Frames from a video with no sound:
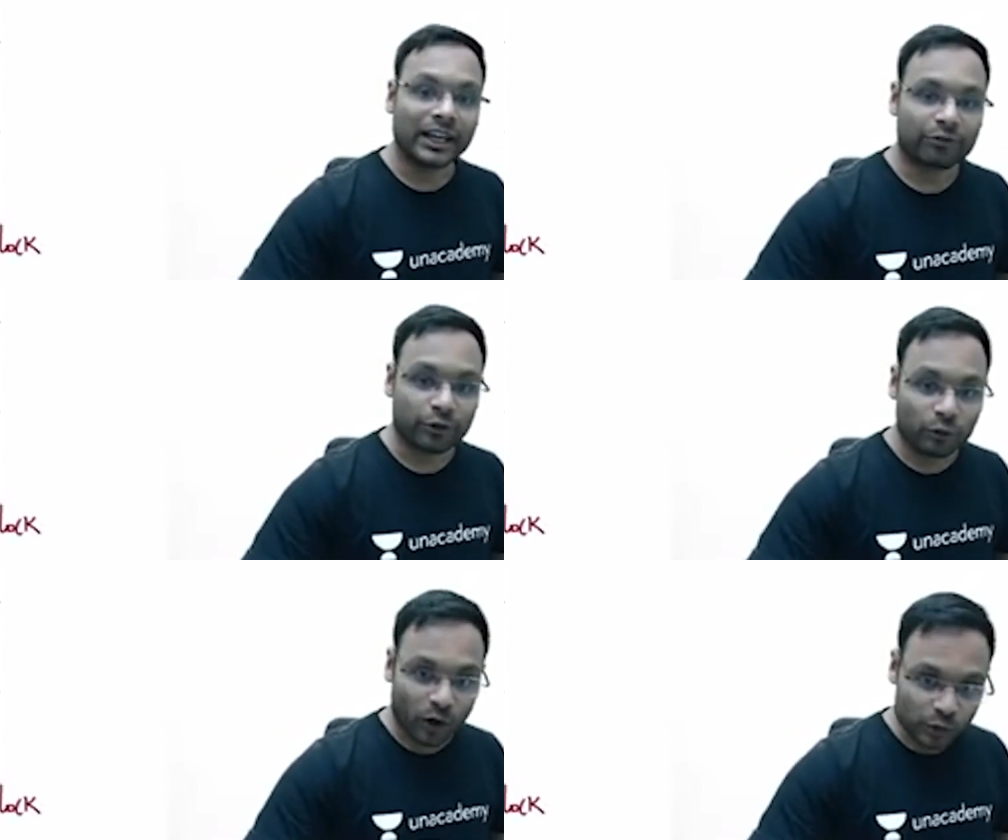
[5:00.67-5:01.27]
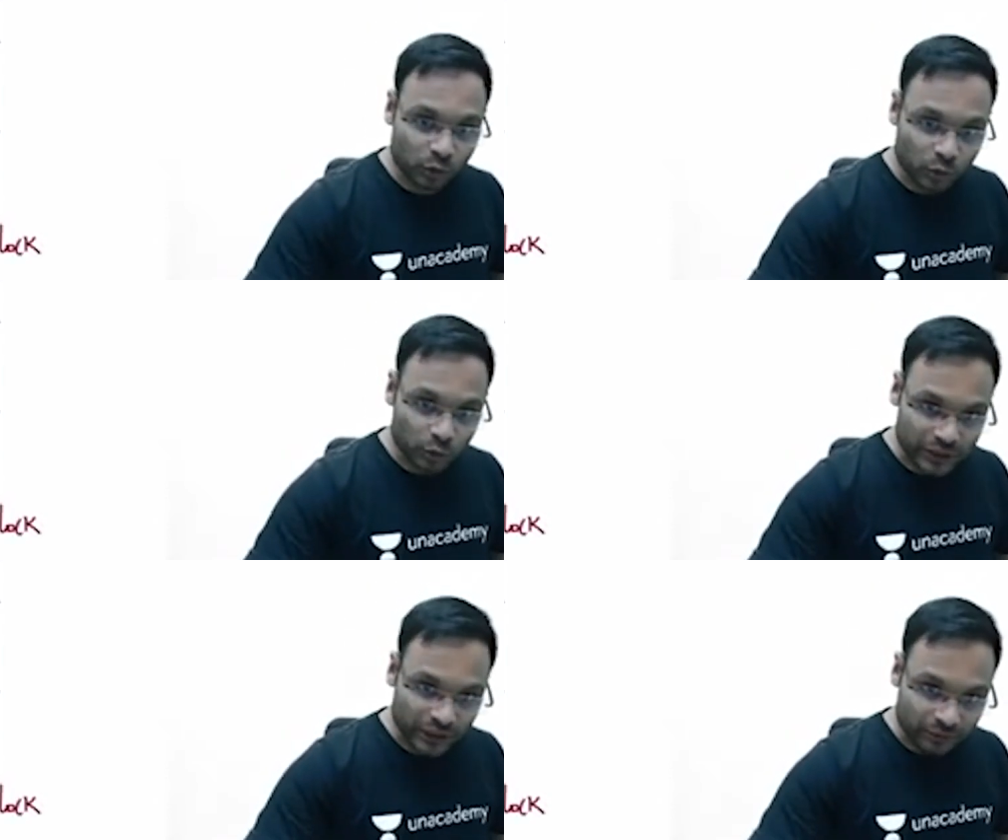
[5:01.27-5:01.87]
If you want to go
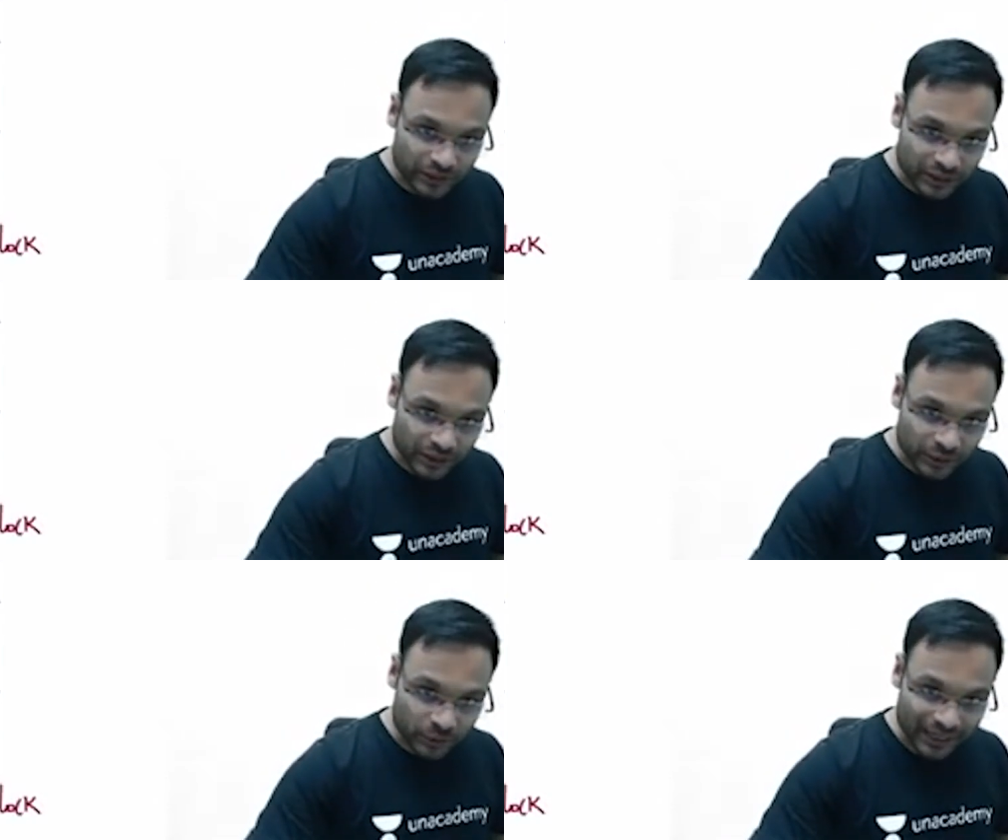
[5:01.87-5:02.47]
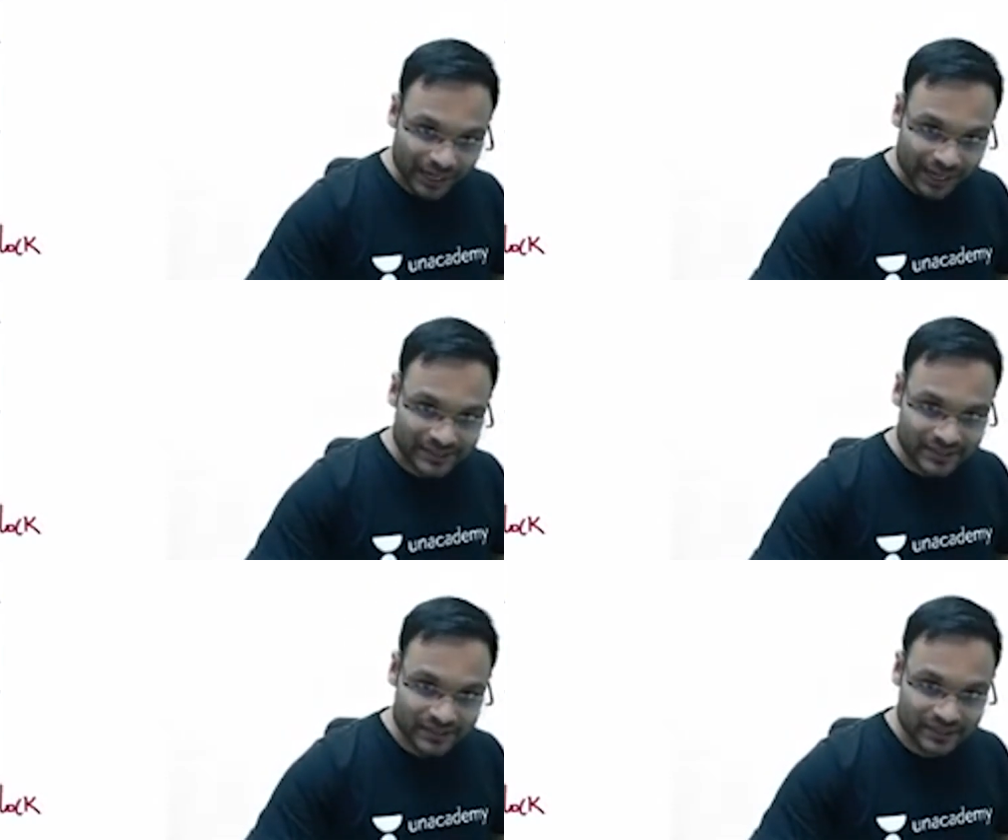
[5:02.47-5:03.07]
sequentially, you can
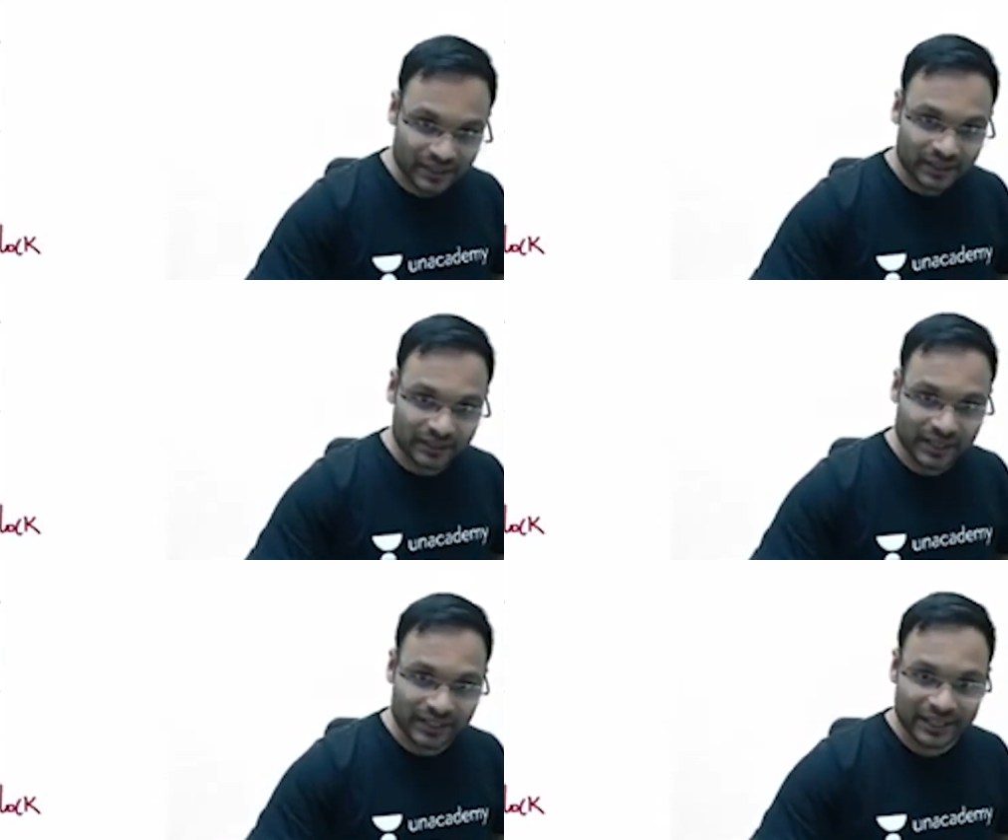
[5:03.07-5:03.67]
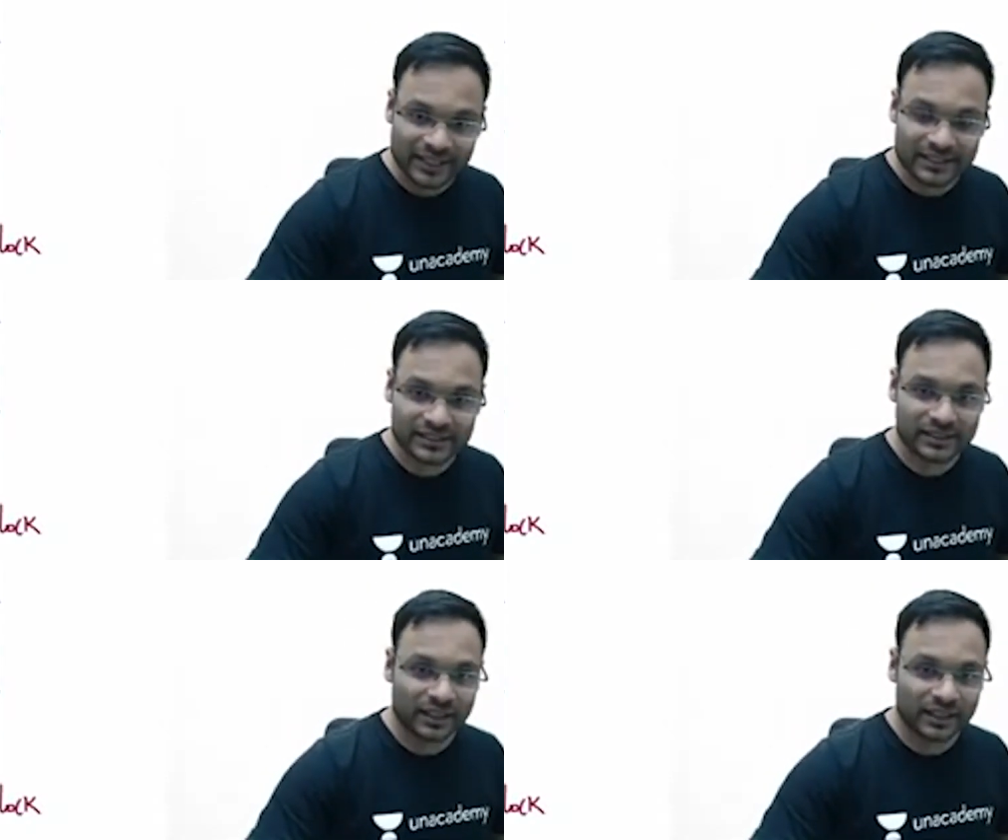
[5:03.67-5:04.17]
access the index